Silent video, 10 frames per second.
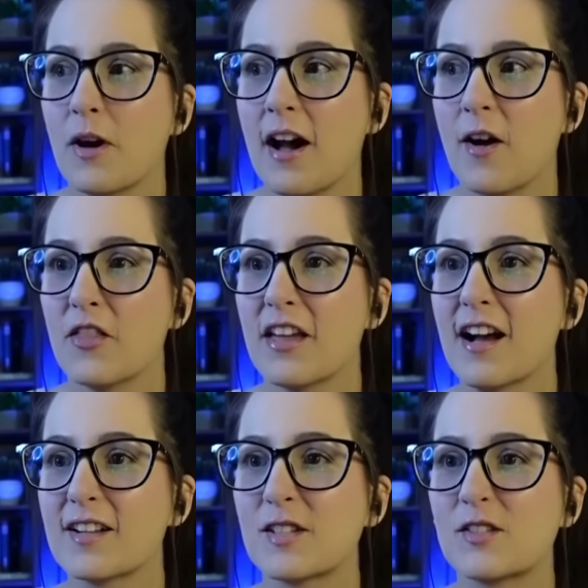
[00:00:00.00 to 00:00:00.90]
Wow, they
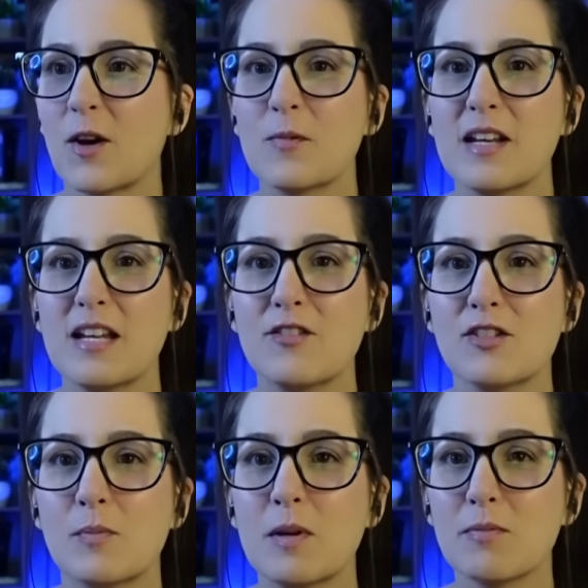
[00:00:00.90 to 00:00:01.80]
got so many
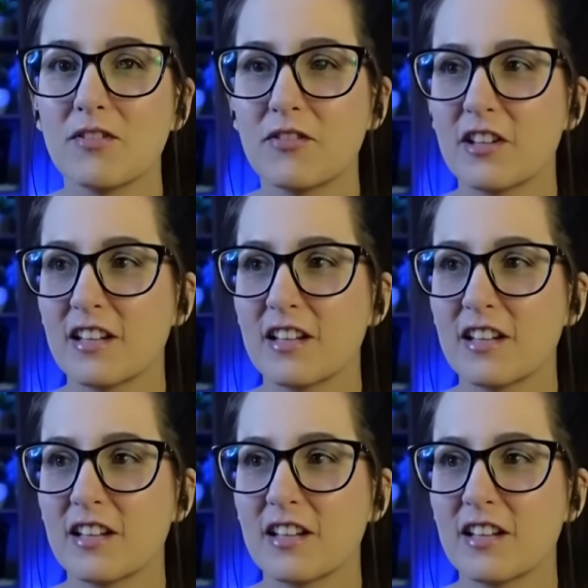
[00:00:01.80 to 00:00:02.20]
huge people for